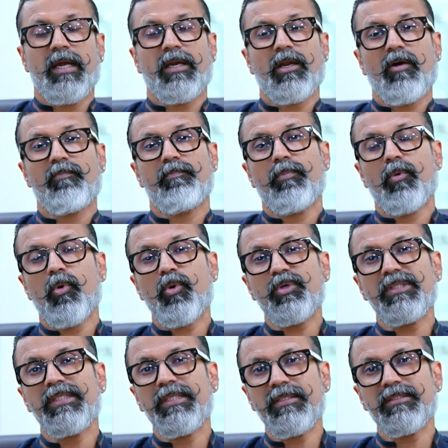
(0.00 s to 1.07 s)
Now
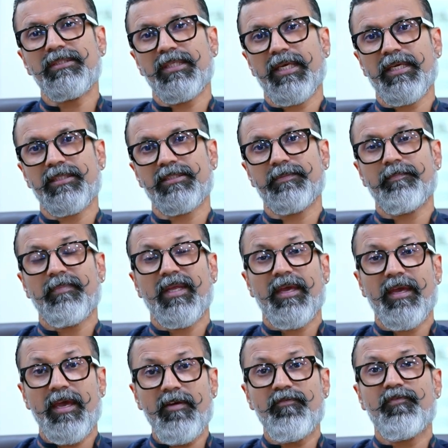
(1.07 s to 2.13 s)
both these things,
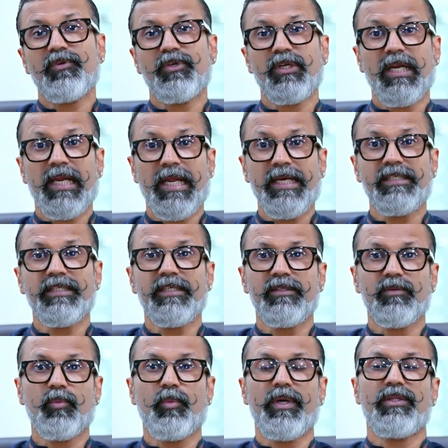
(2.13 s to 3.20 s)
if
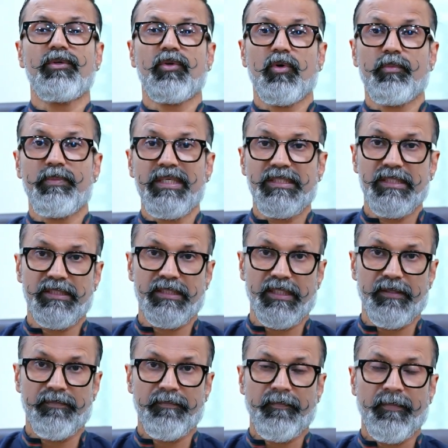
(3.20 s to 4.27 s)
related with obesity,